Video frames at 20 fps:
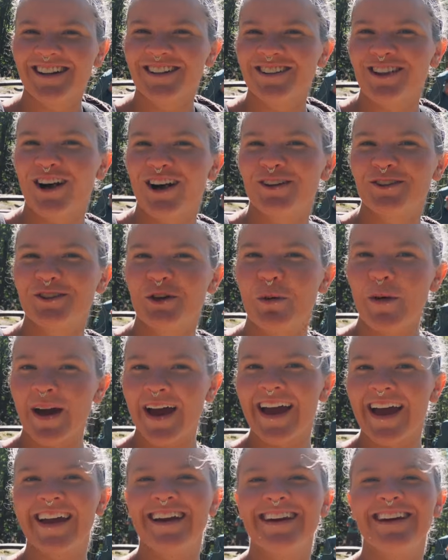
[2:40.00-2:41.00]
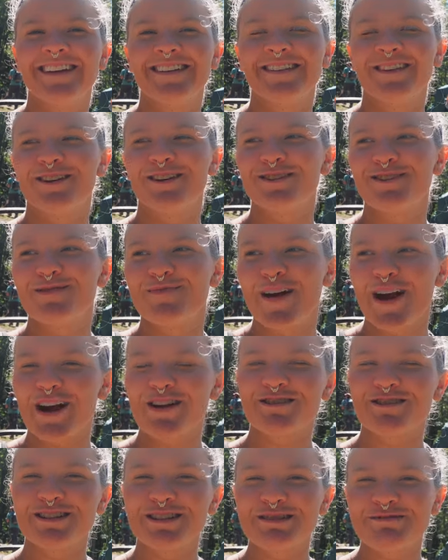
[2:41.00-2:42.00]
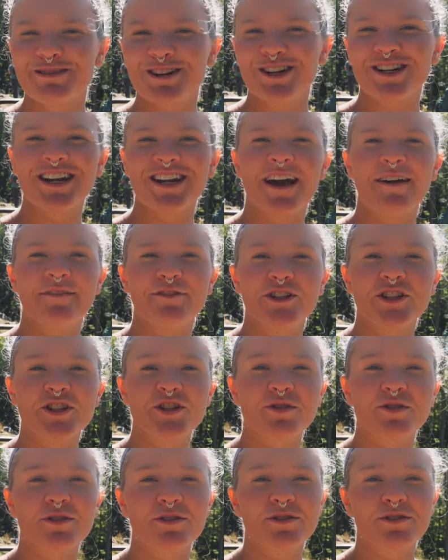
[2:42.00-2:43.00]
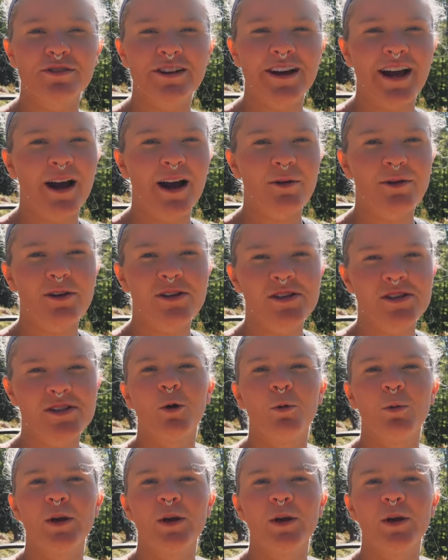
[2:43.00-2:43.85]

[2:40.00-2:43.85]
along the way. There's apparently one every two to three hours.